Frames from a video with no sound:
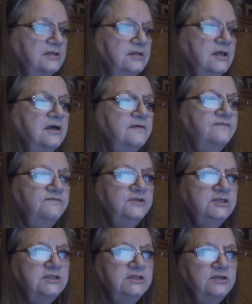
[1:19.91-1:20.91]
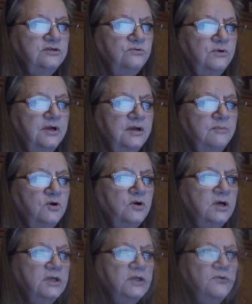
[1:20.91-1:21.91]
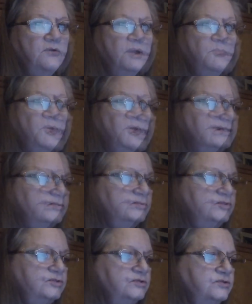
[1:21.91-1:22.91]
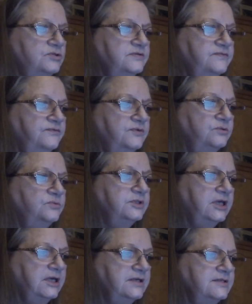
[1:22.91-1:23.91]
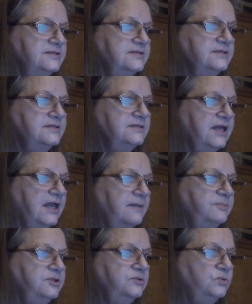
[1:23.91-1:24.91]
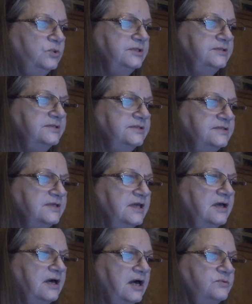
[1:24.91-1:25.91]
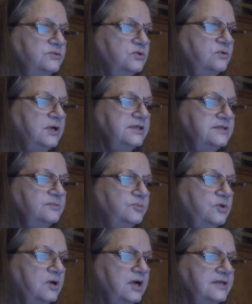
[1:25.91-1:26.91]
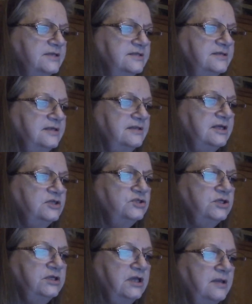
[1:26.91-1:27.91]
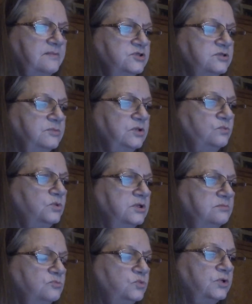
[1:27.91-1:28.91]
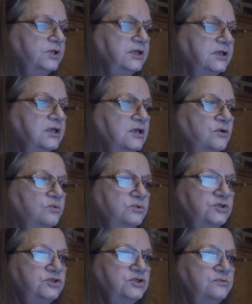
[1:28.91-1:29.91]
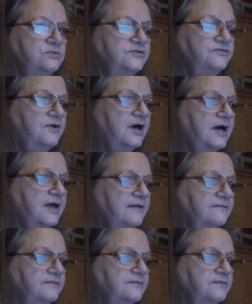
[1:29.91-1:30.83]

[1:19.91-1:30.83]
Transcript: loved visiting Grandma, and Grandma's house was usually filled with cousins and happy noises. I was quite surprised then that she came to me one morning when she was 5.